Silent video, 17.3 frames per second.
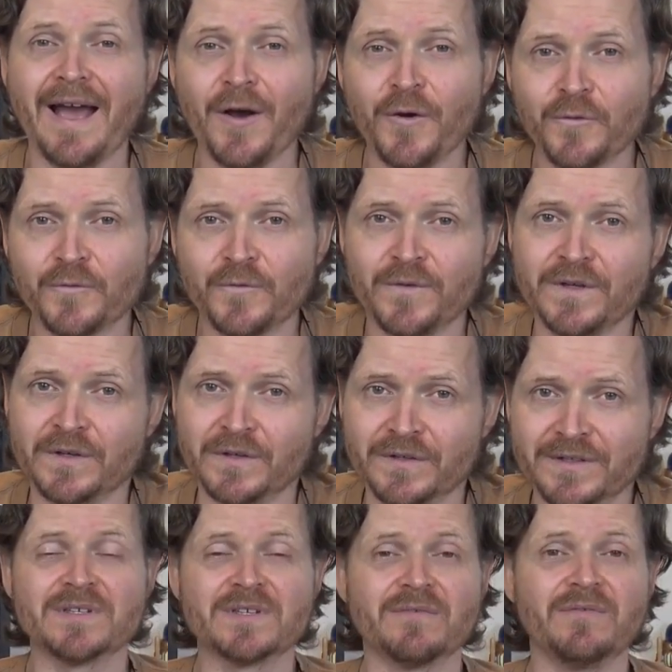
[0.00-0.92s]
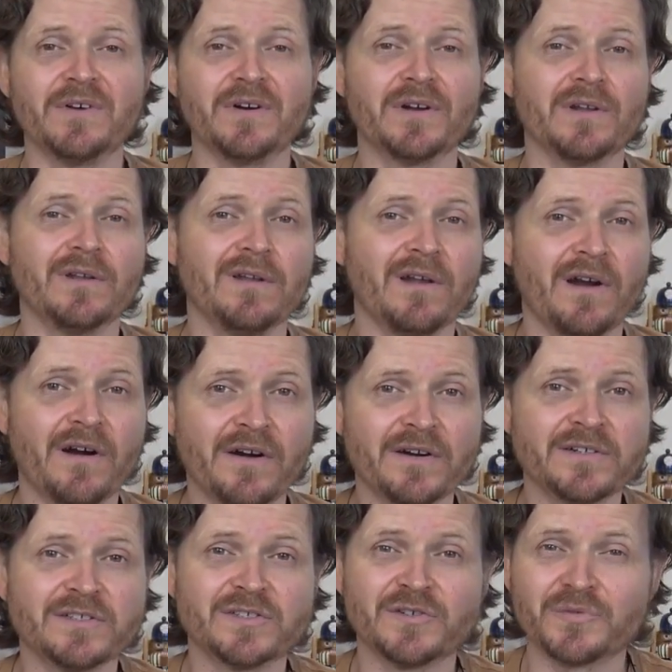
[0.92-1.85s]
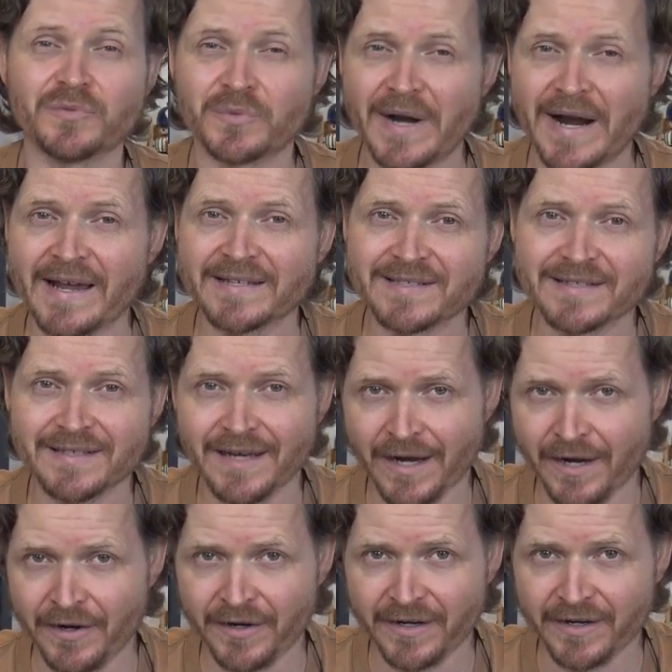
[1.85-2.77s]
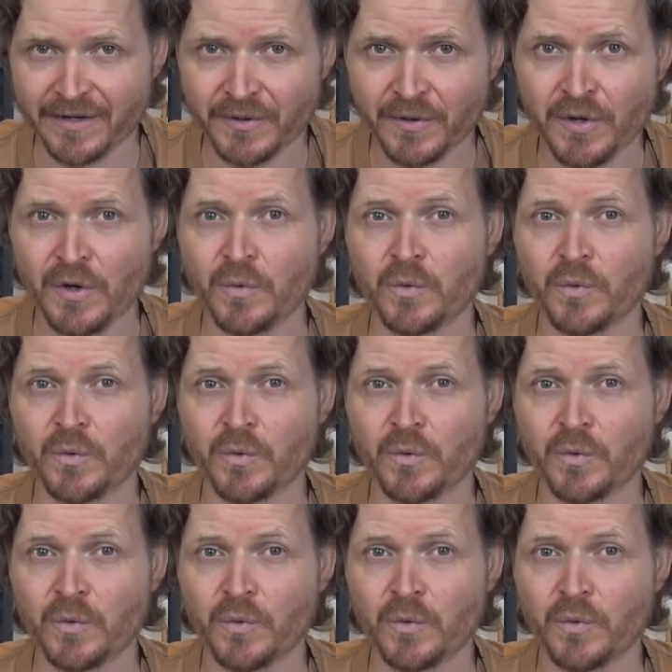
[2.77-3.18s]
outfield is a very large grassy area